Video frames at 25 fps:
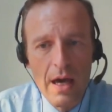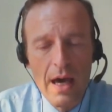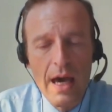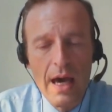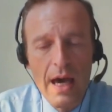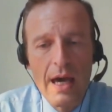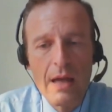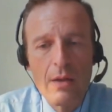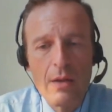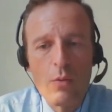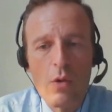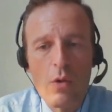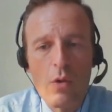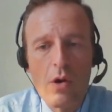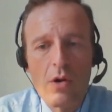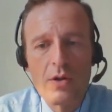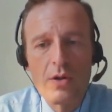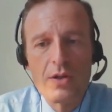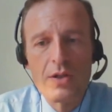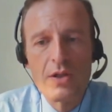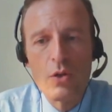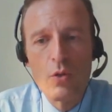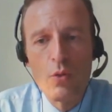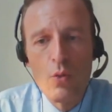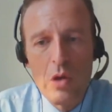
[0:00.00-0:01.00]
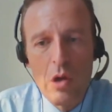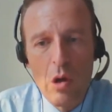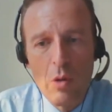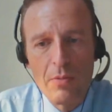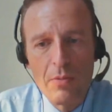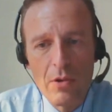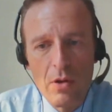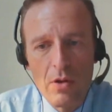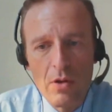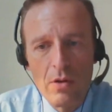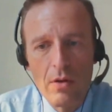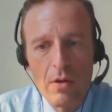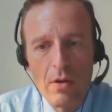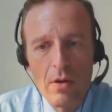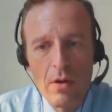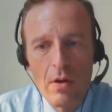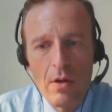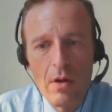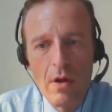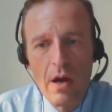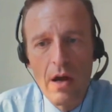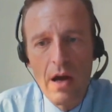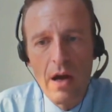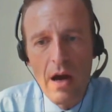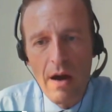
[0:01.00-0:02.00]
and was reopened
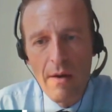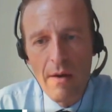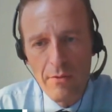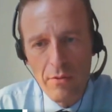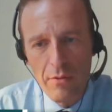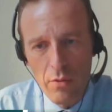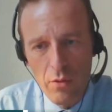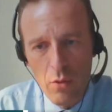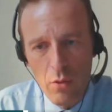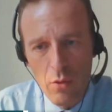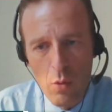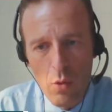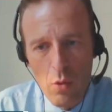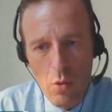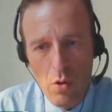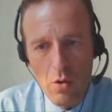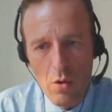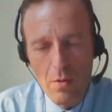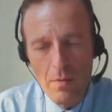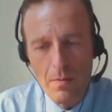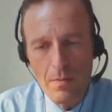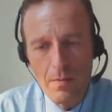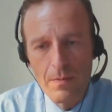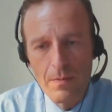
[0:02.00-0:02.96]
after the war.